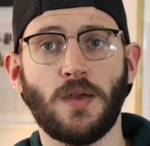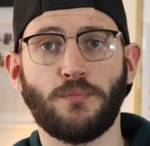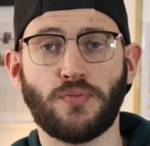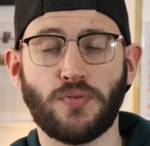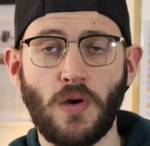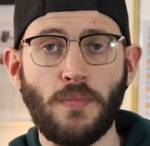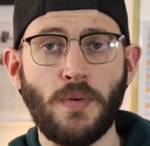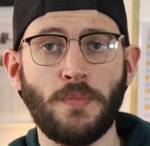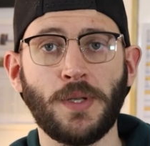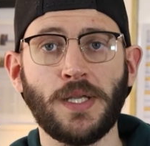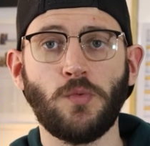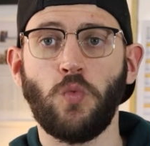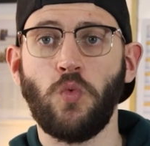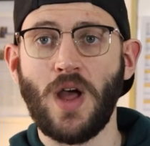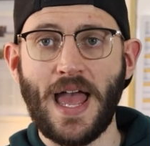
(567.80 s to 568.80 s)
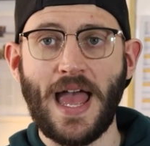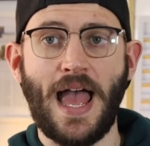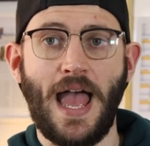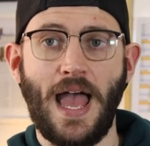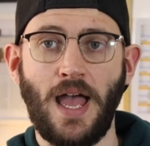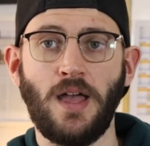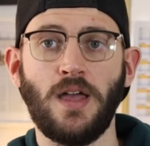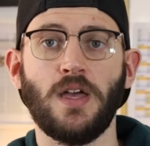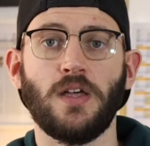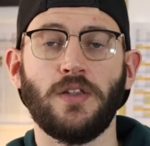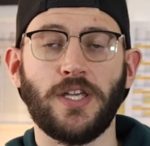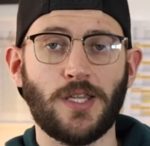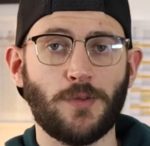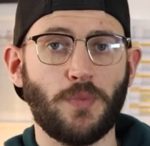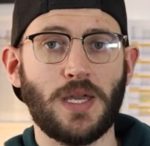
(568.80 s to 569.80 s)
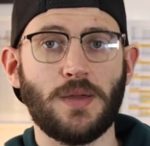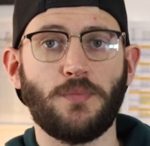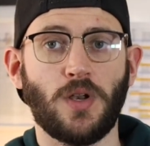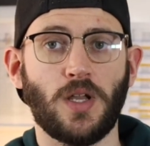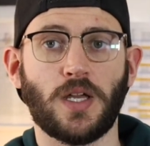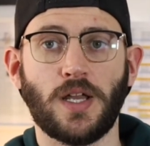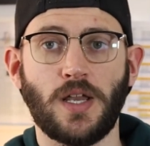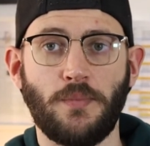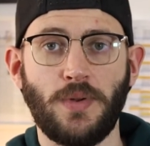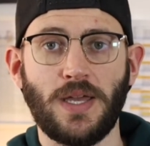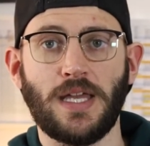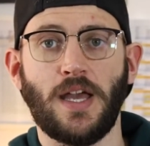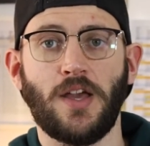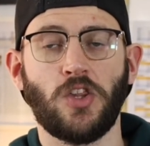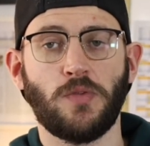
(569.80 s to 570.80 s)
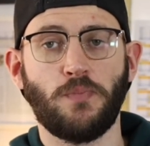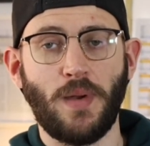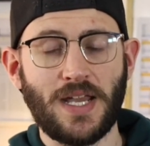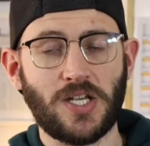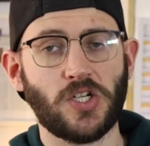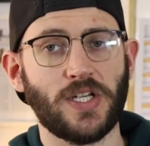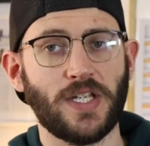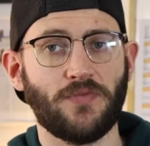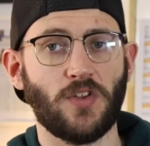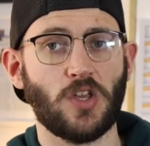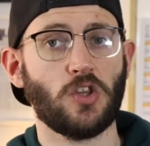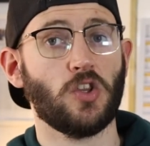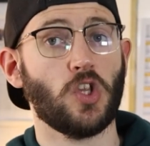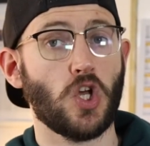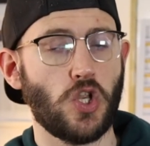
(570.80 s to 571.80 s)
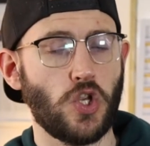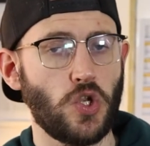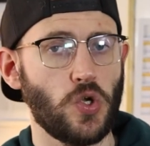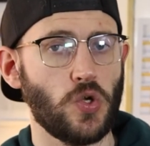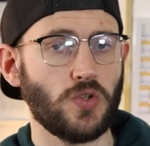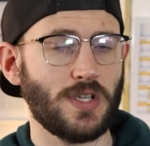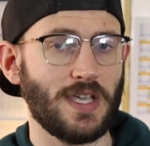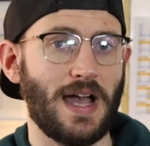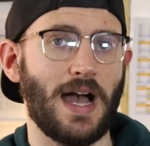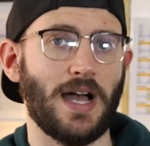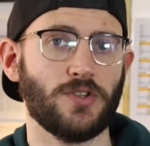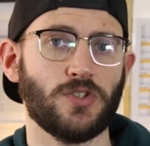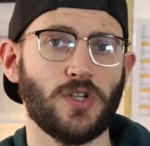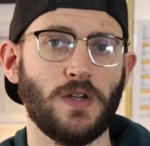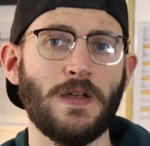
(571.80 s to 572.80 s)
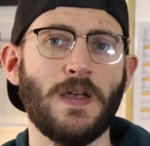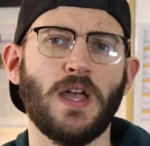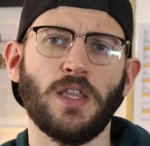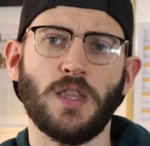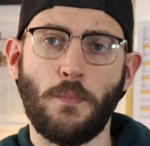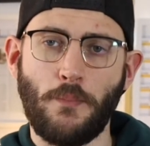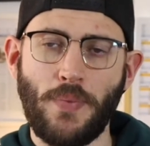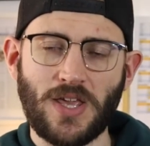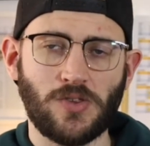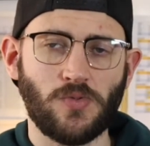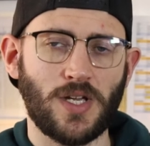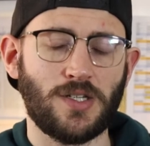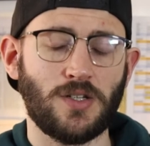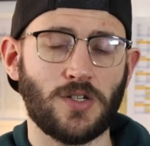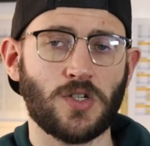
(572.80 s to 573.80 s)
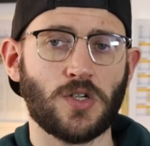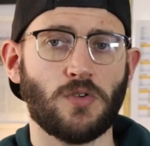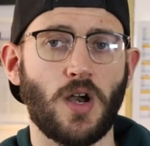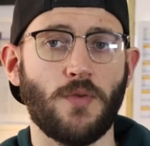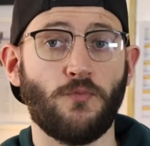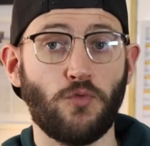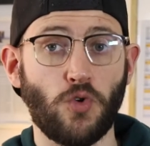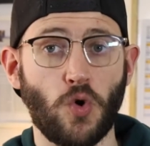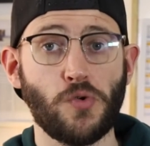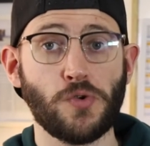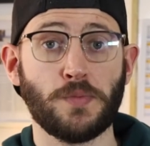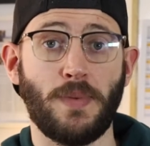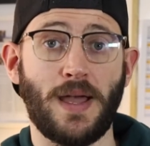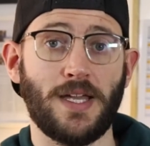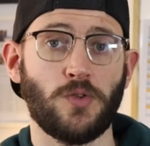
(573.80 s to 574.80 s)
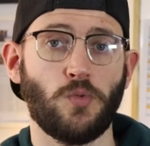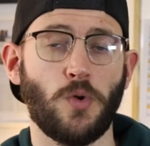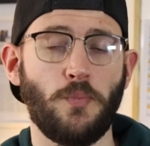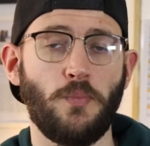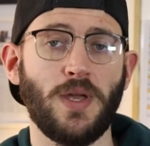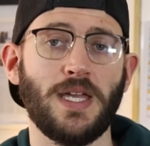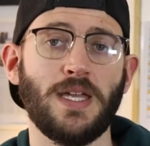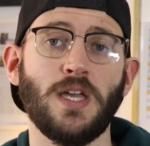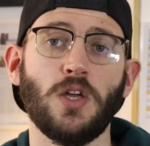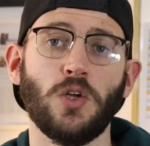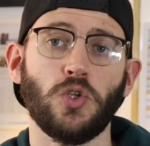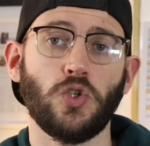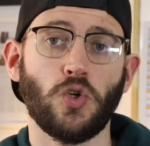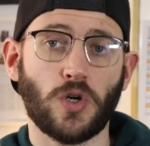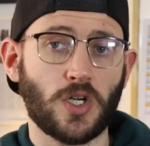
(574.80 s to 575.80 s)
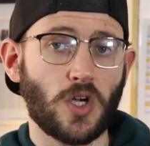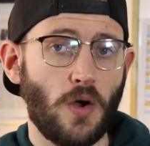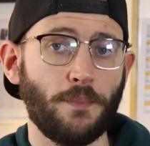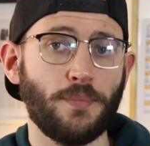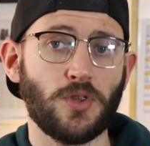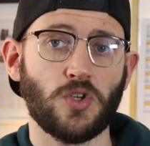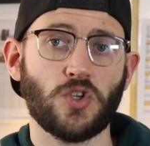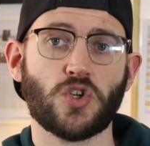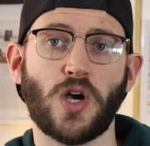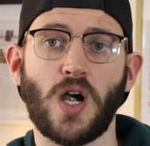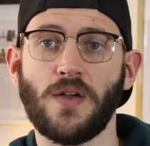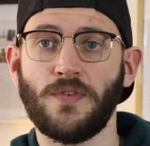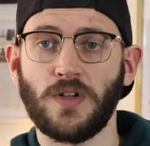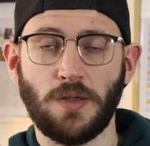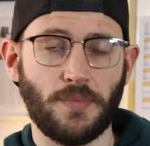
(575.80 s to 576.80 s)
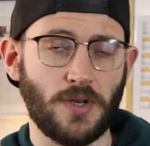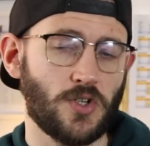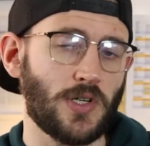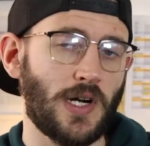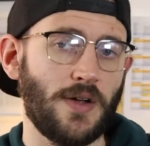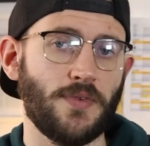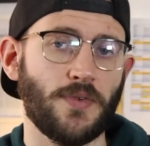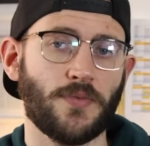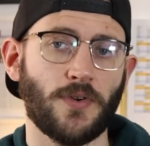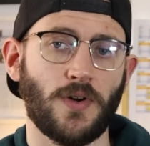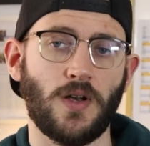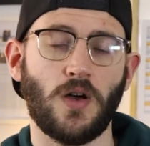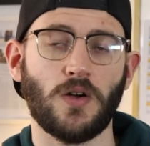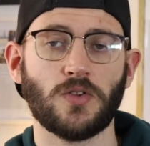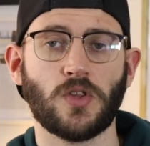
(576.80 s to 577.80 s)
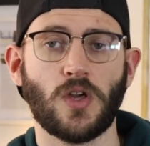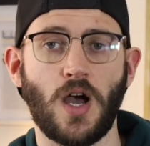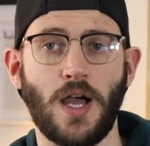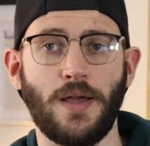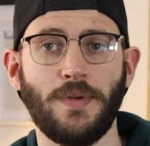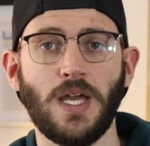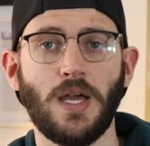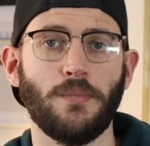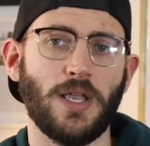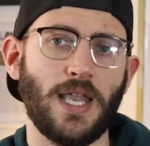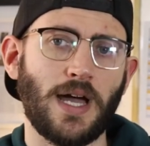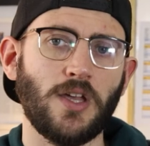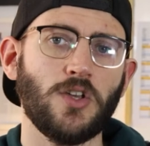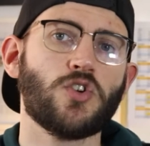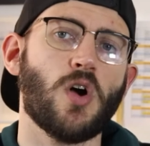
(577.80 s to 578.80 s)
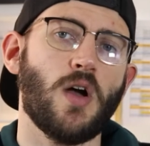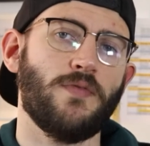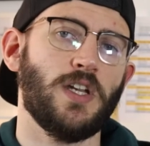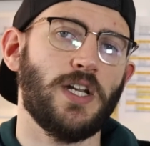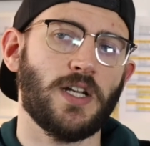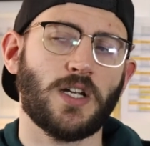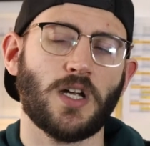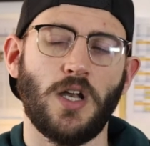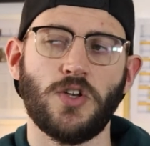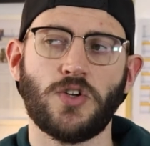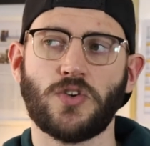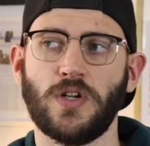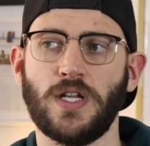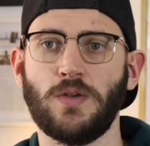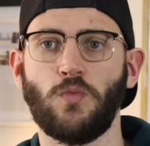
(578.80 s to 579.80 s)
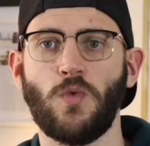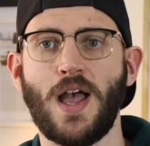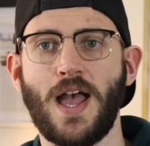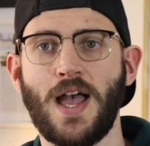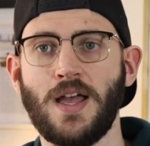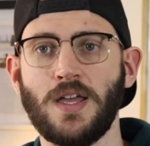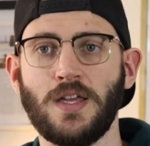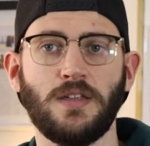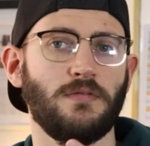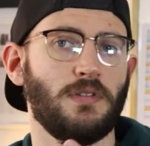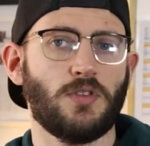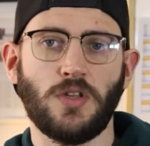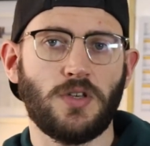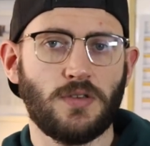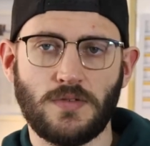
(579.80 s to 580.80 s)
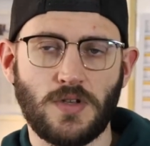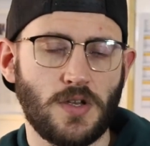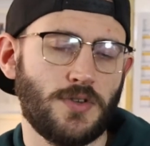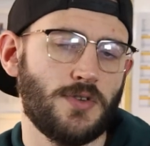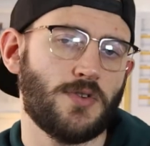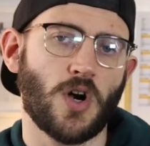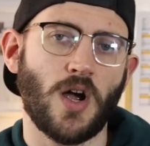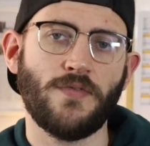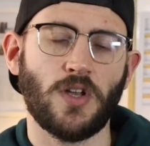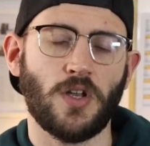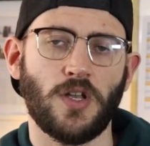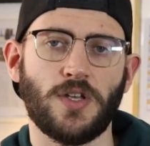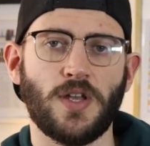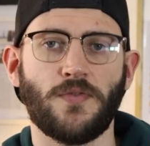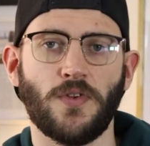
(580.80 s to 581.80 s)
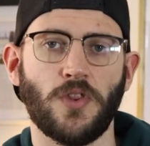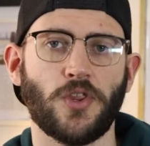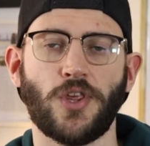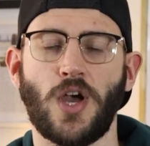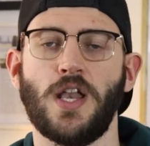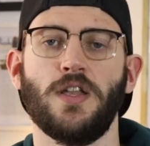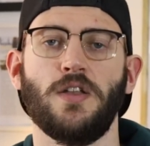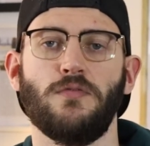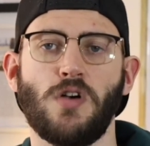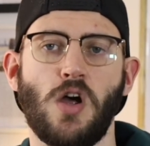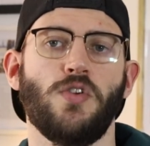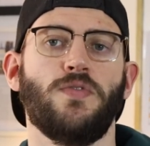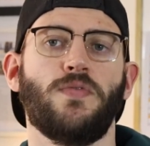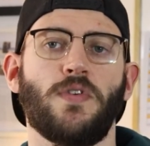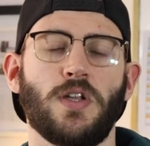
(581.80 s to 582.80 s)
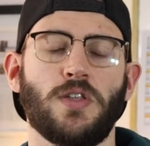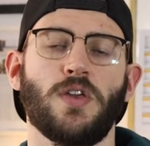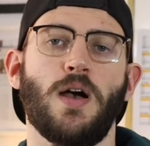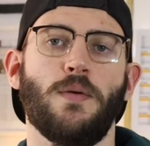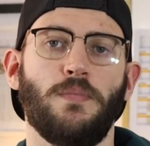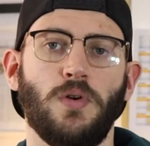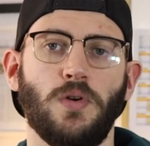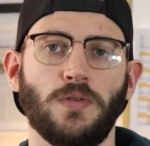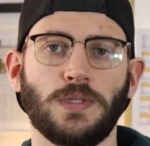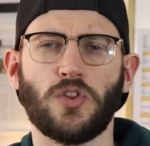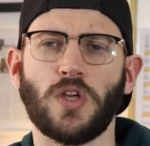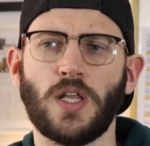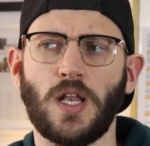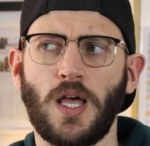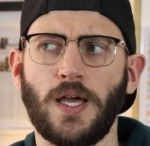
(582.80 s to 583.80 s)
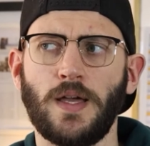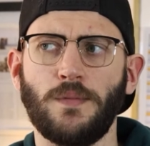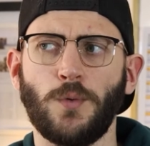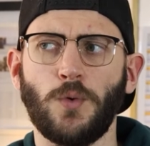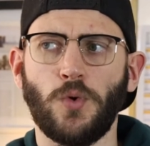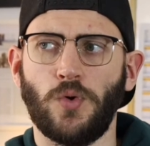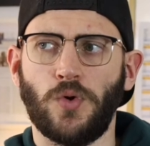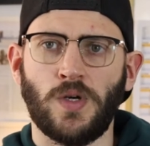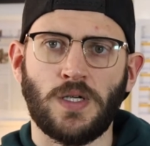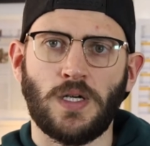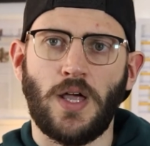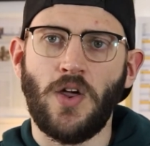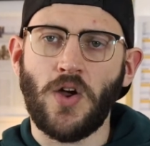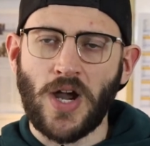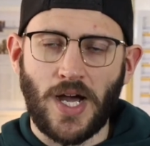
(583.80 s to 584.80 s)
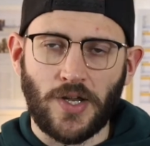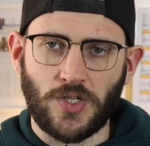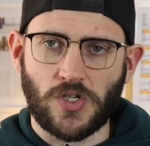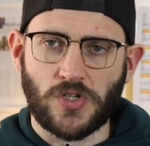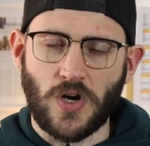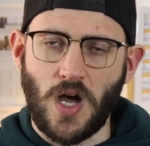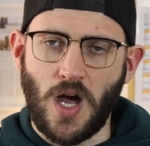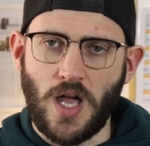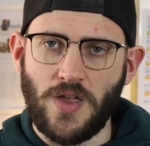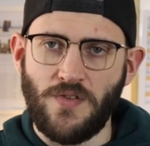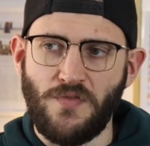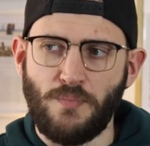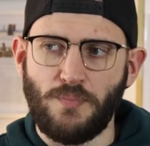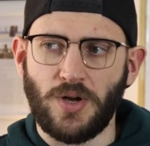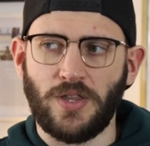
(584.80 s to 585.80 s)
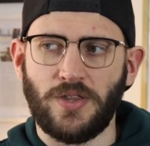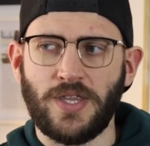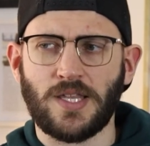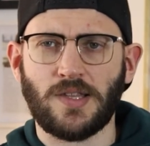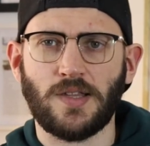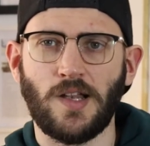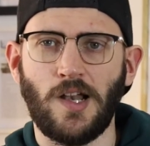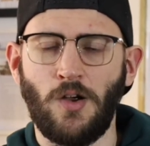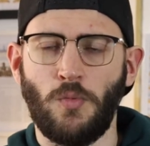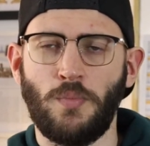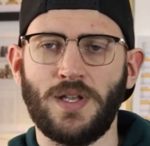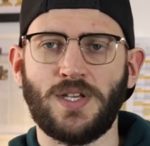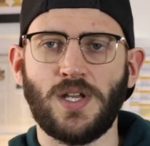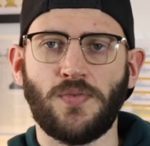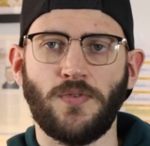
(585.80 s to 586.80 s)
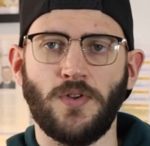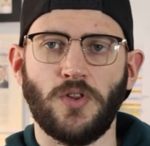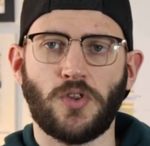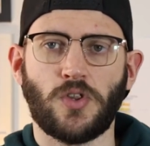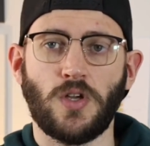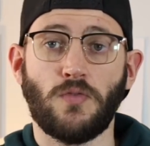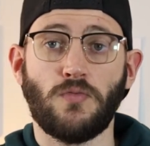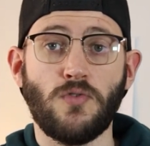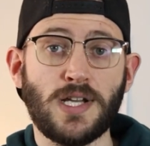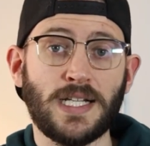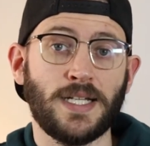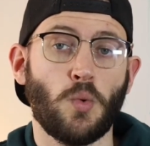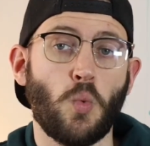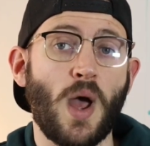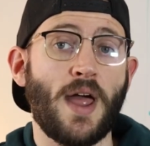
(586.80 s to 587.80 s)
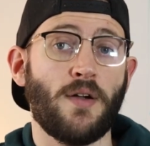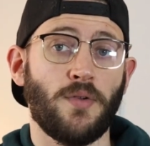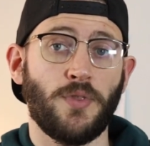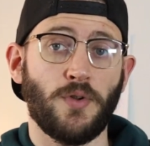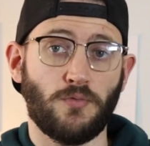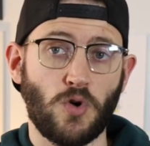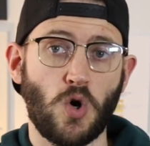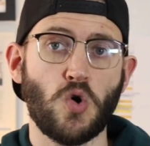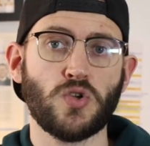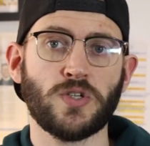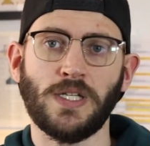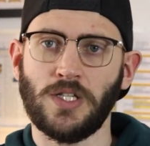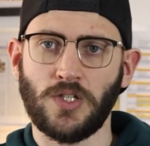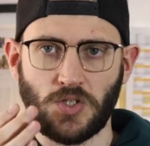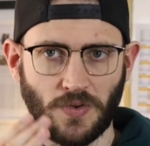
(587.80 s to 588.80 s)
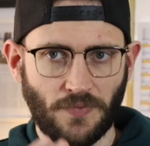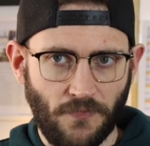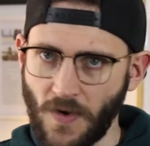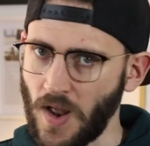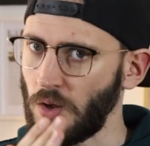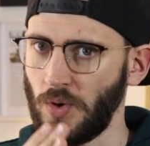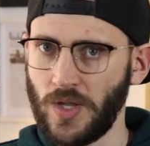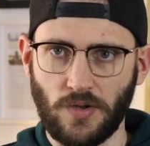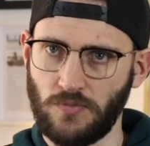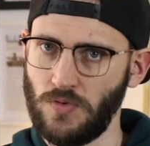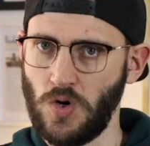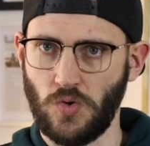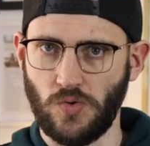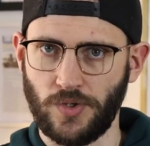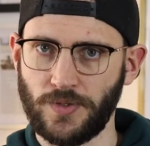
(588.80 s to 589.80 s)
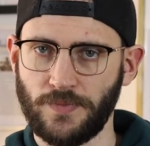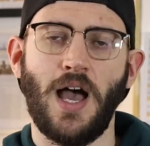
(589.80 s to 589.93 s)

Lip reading: probably where these people are going to be, especially if this is a new task. So the best way to describe rules-based would be you're a competent driver, you've been driving for a long time, but now you're driving in a country where you're driving on a different side of the road, for example. So you're like, oh, I know how to drive, but this is a little bit different. So you're really aware of the rules and you're just following the rules.